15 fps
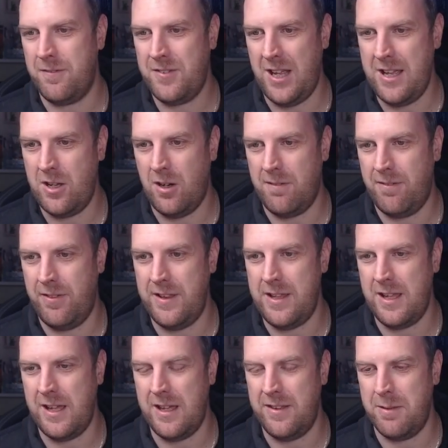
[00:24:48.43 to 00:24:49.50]
take off
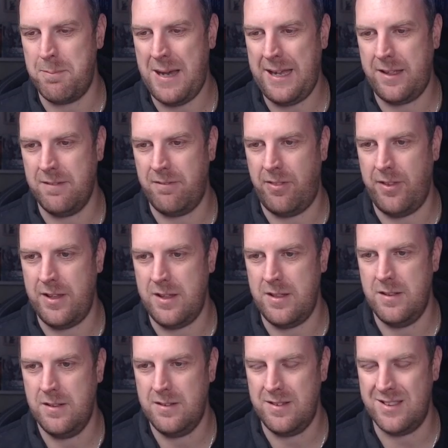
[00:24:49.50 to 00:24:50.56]
the back of the
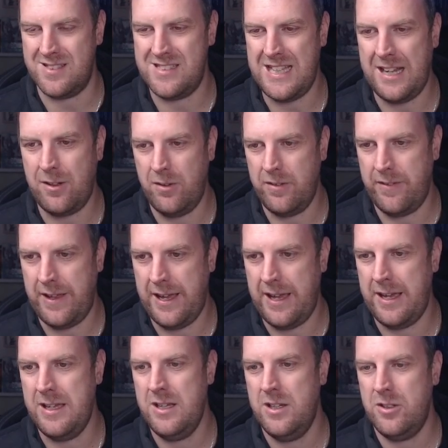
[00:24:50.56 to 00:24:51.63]
saddle there,